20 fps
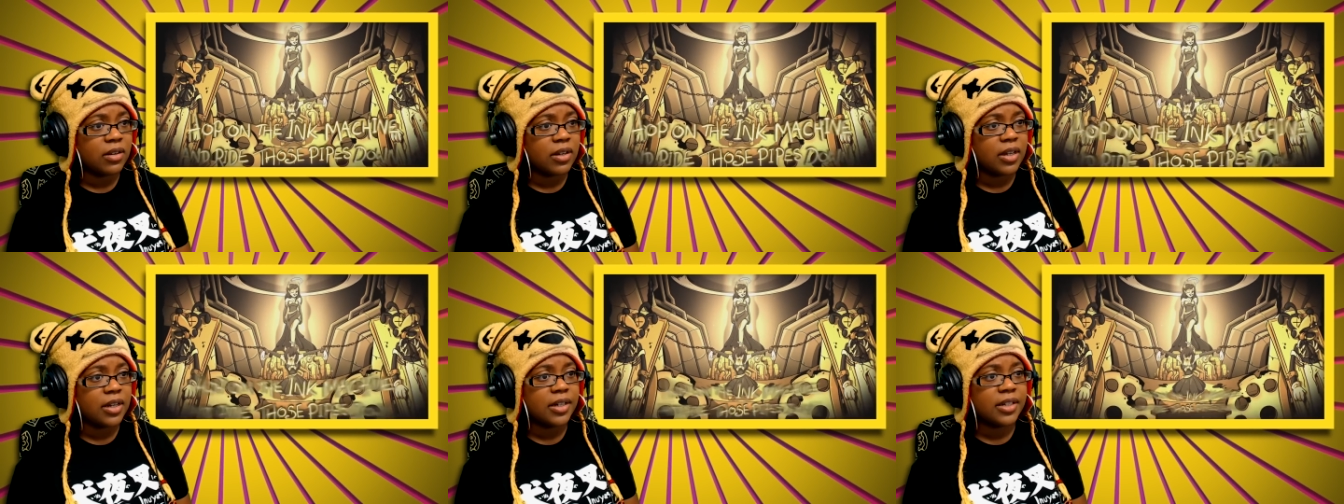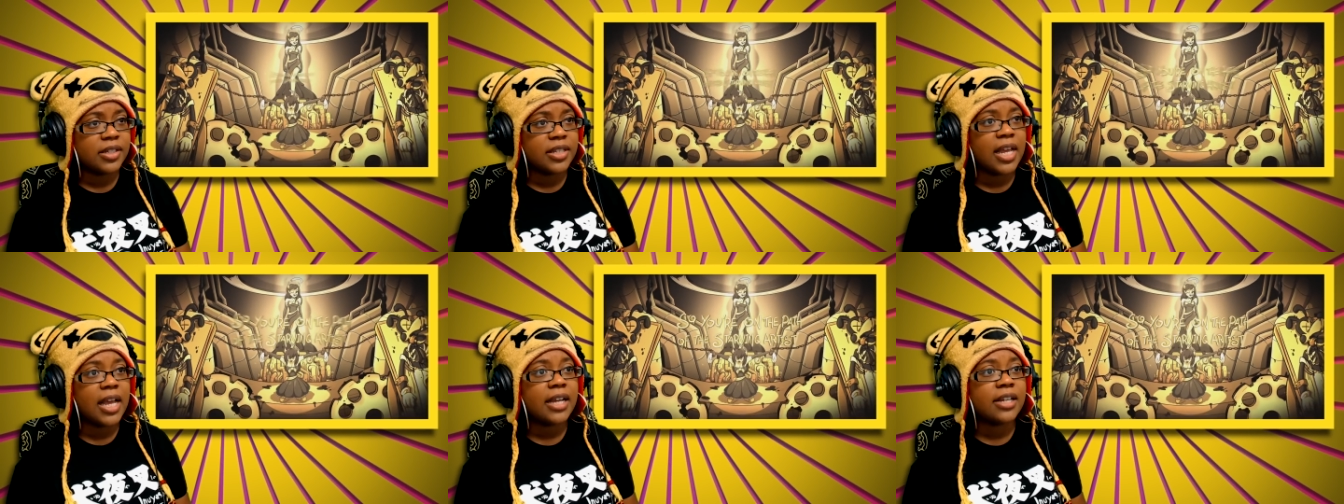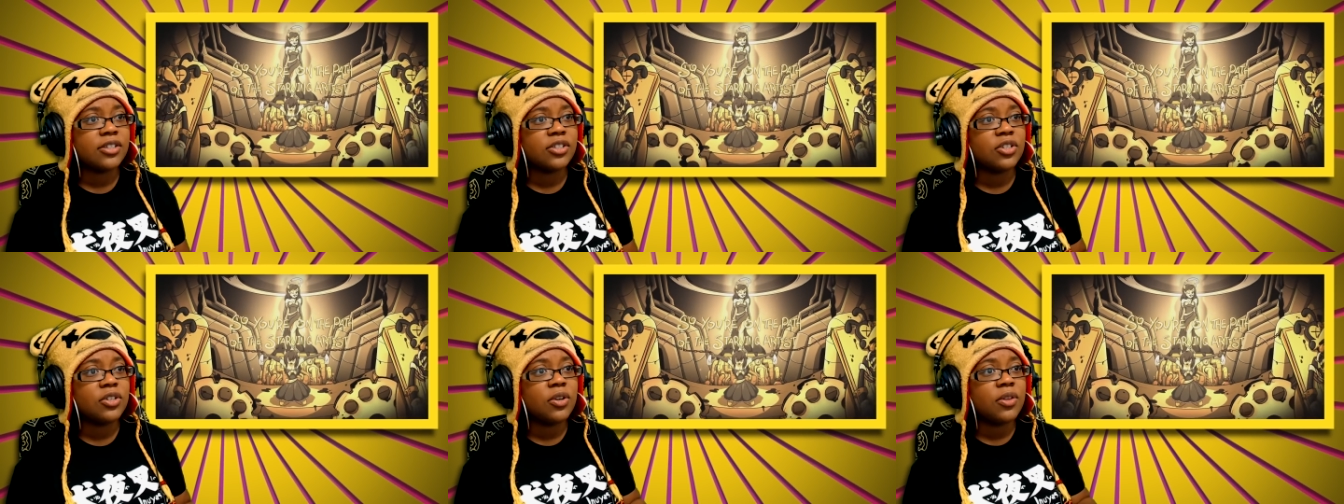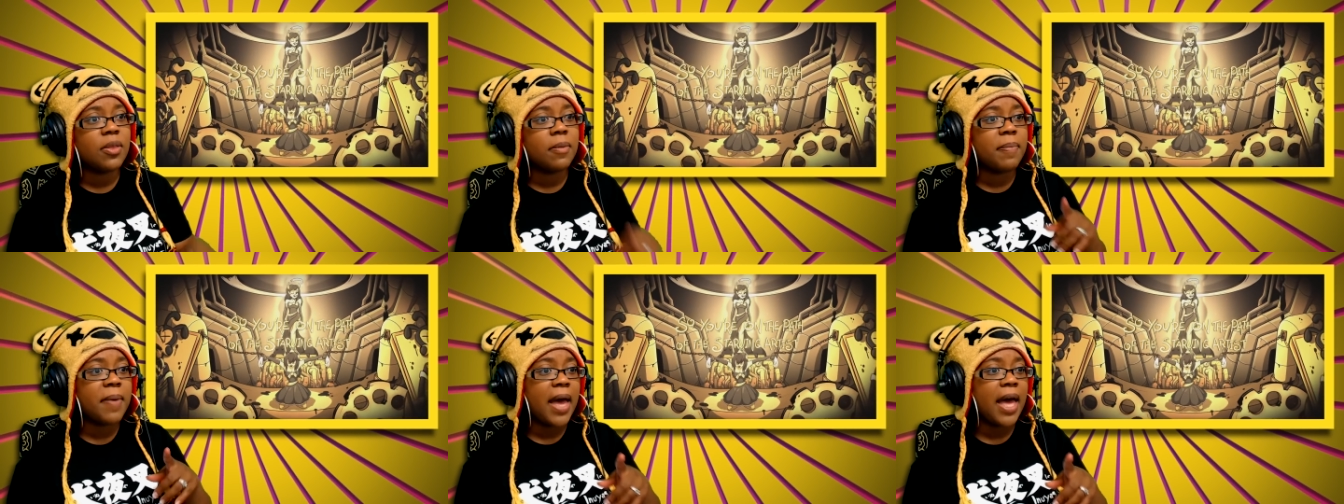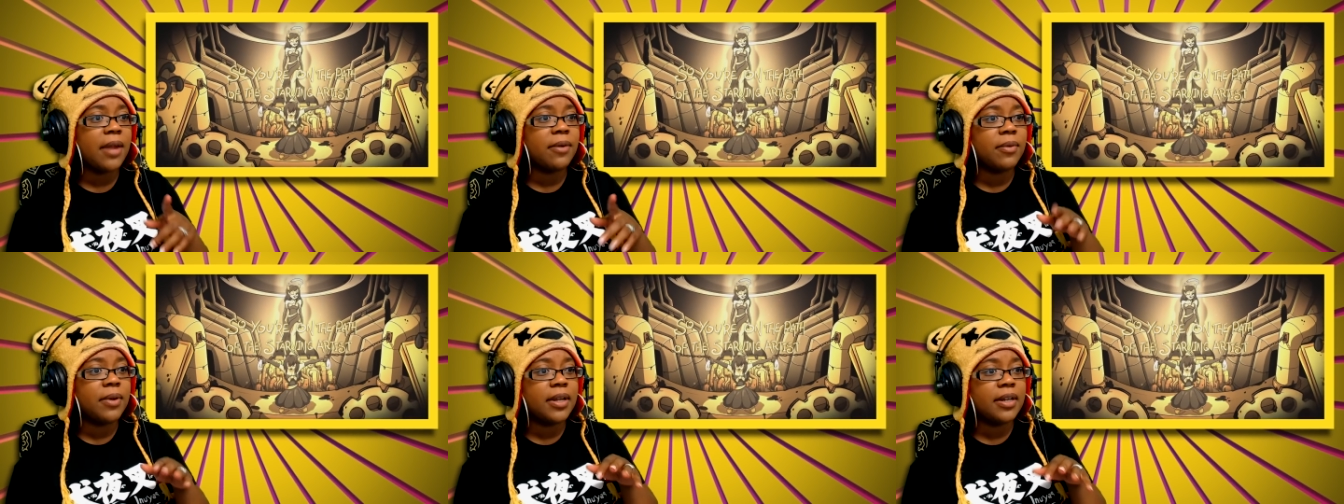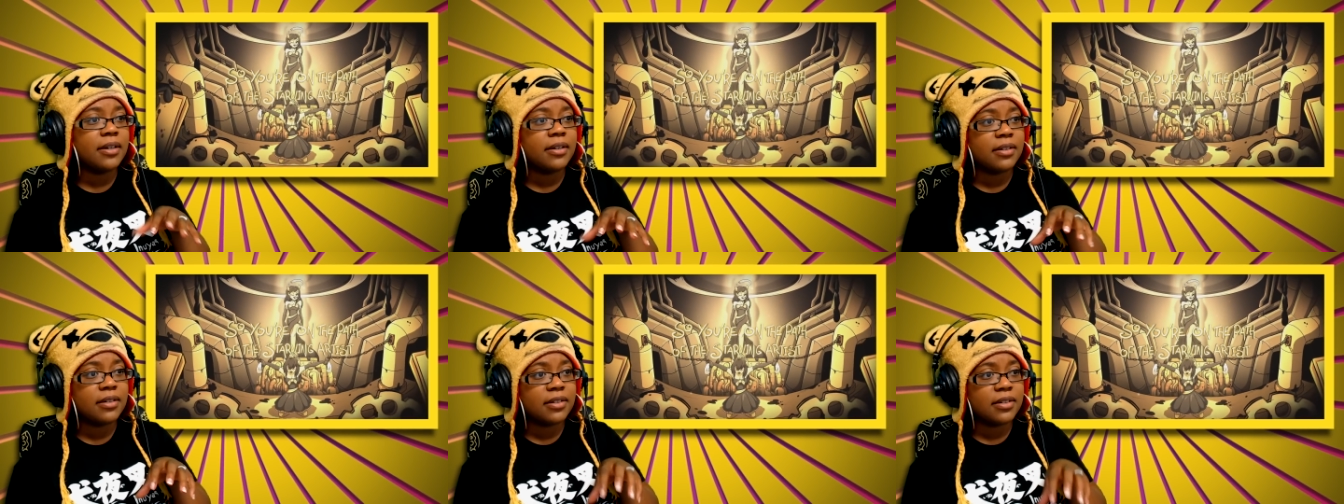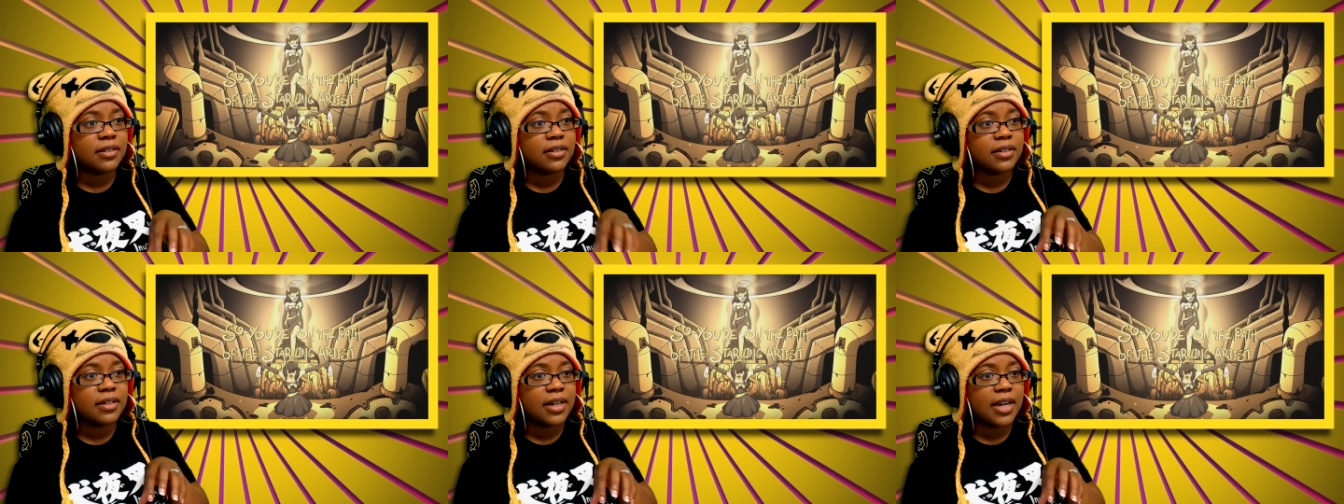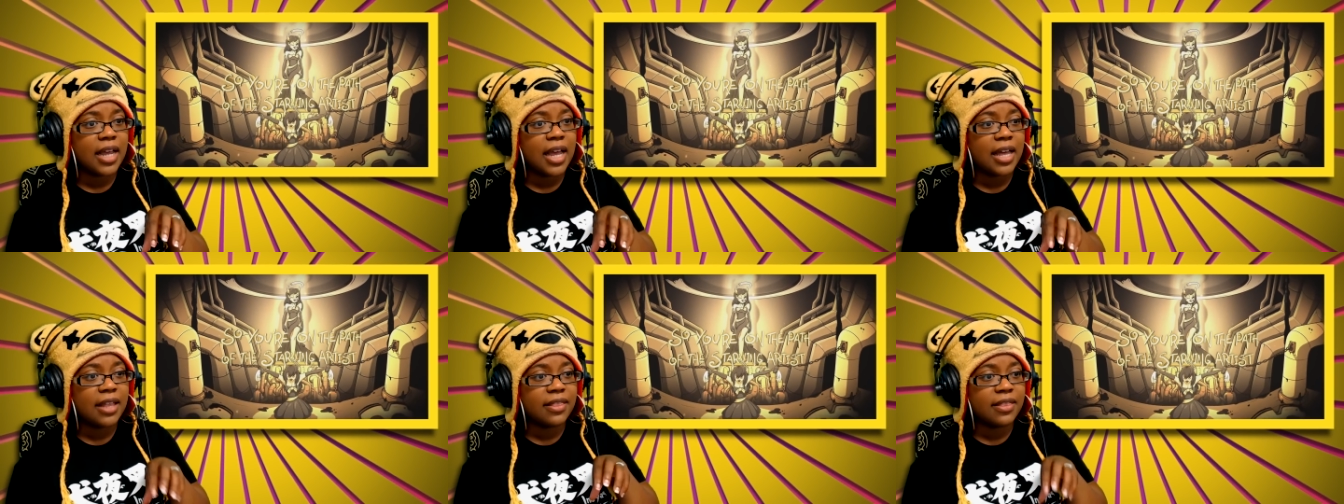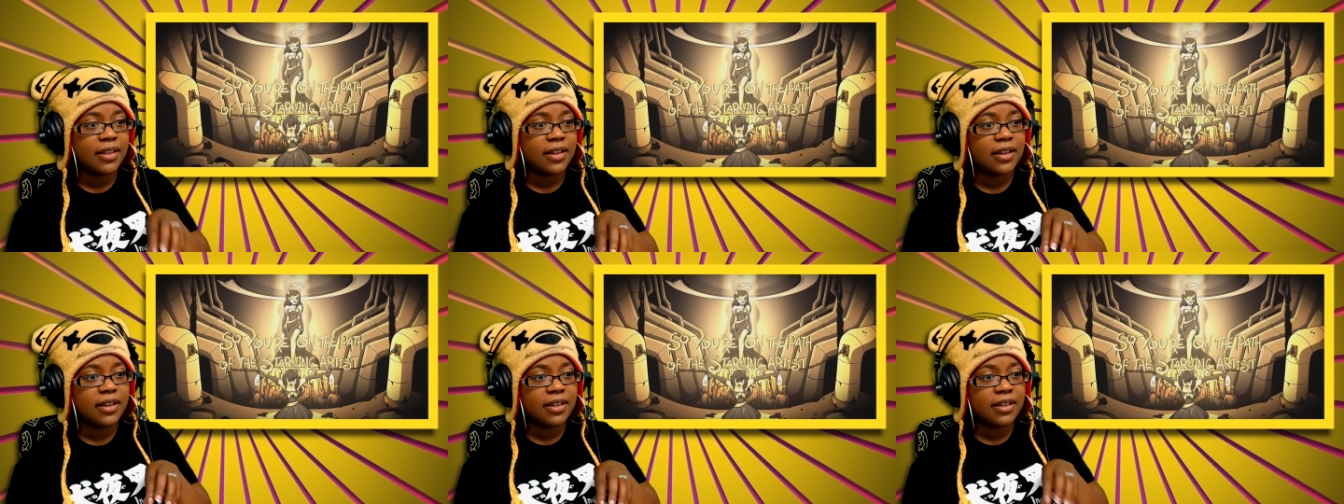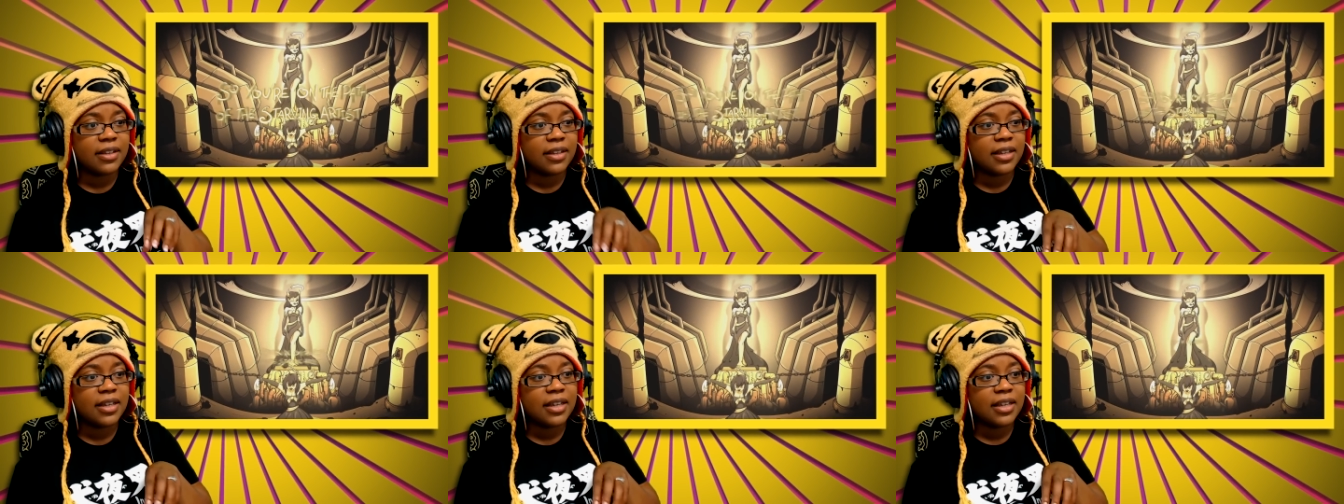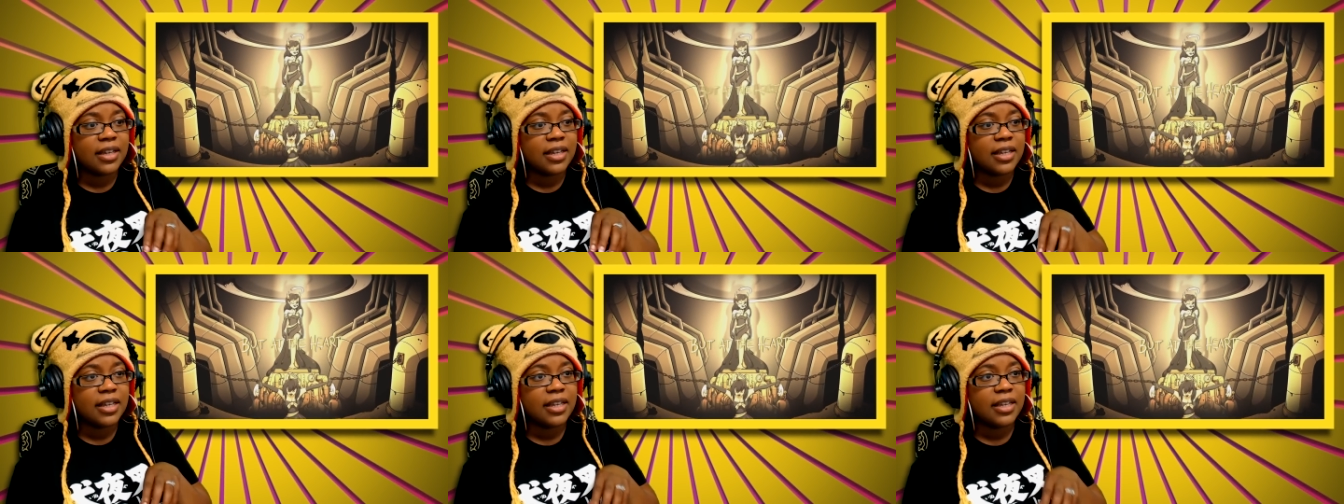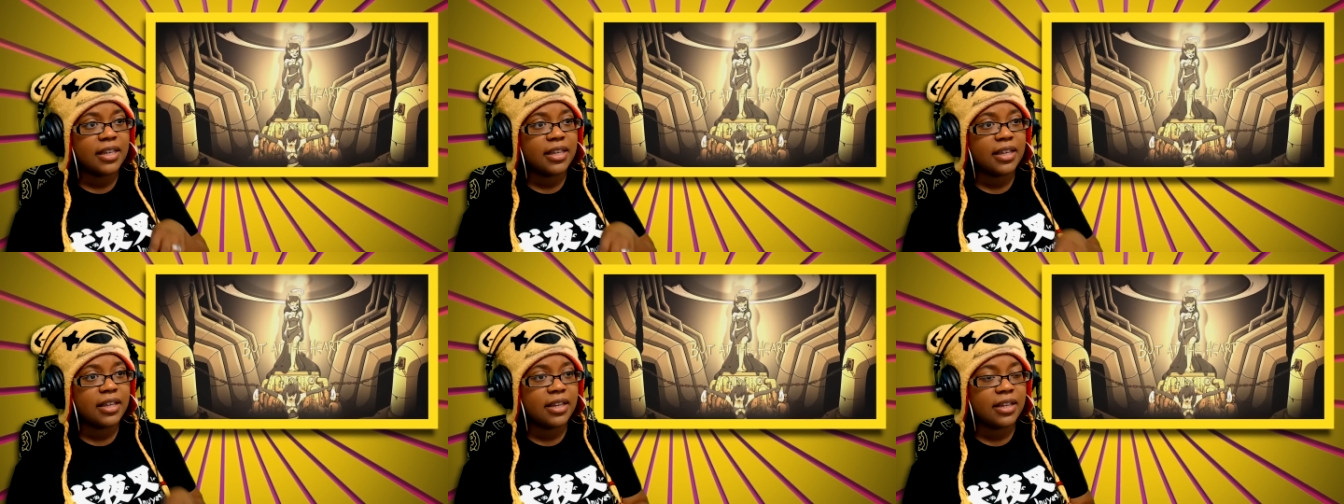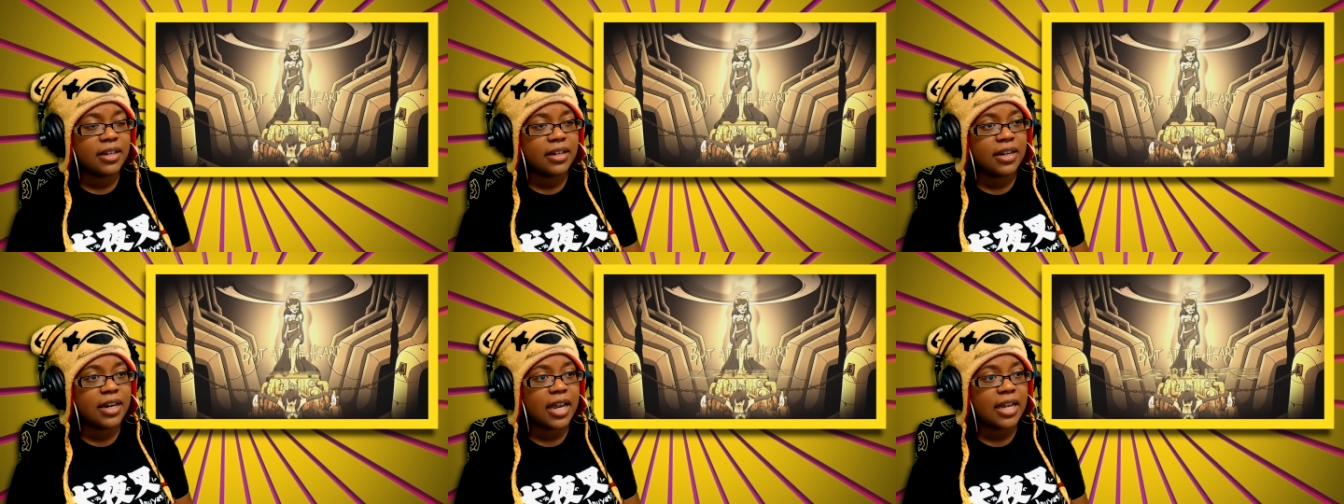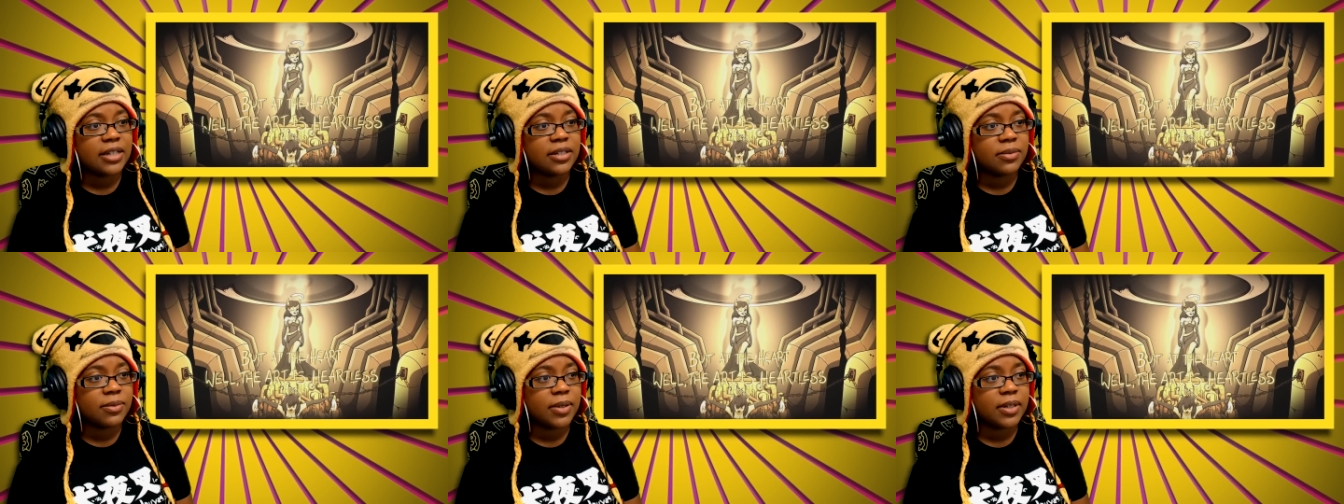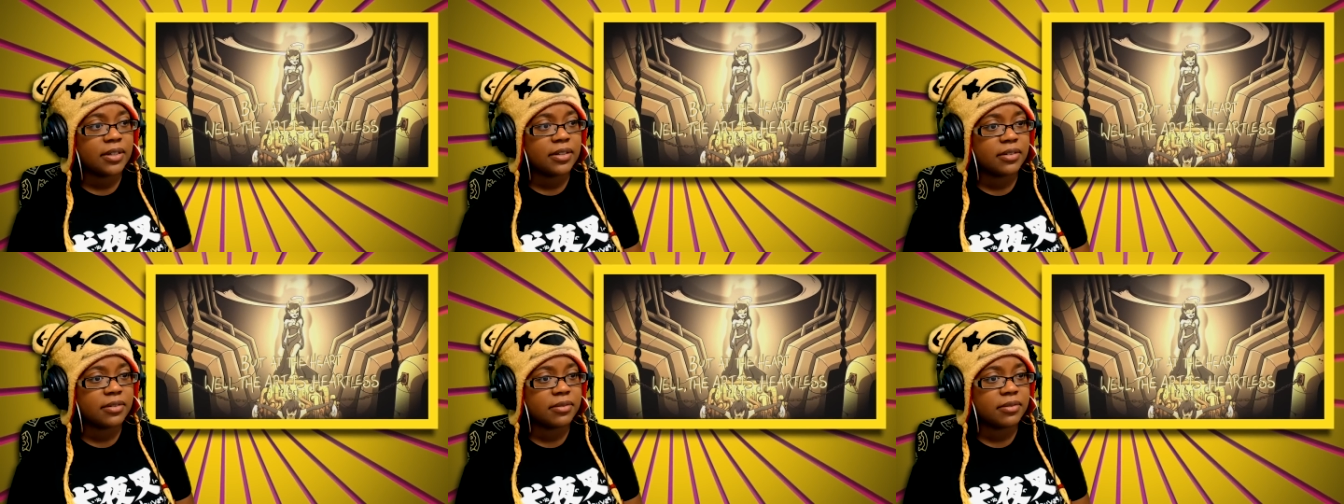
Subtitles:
Oh goodness, yeah, because you know the bad one had the nice one.